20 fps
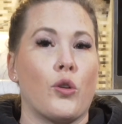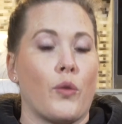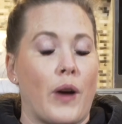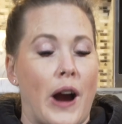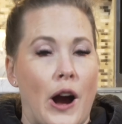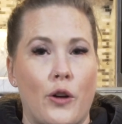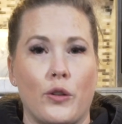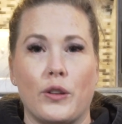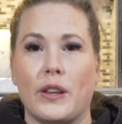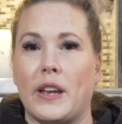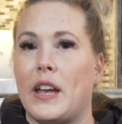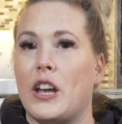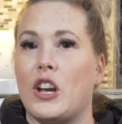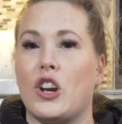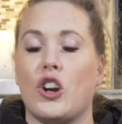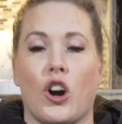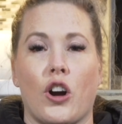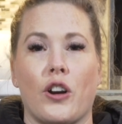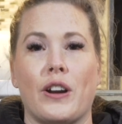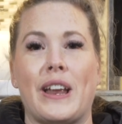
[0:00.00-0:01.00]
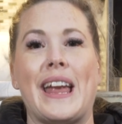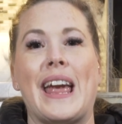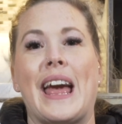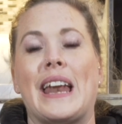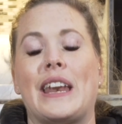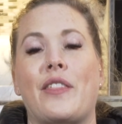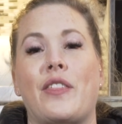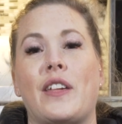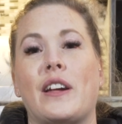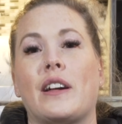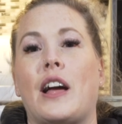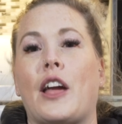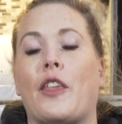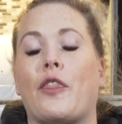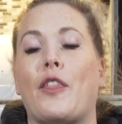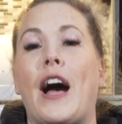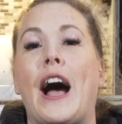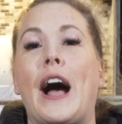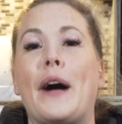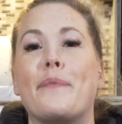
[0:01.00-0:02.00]
growling, guarding, anything
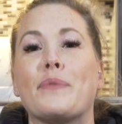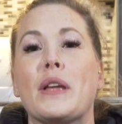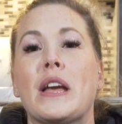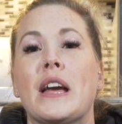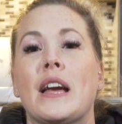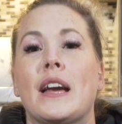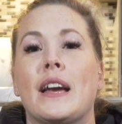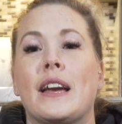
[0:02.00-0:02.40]
like that,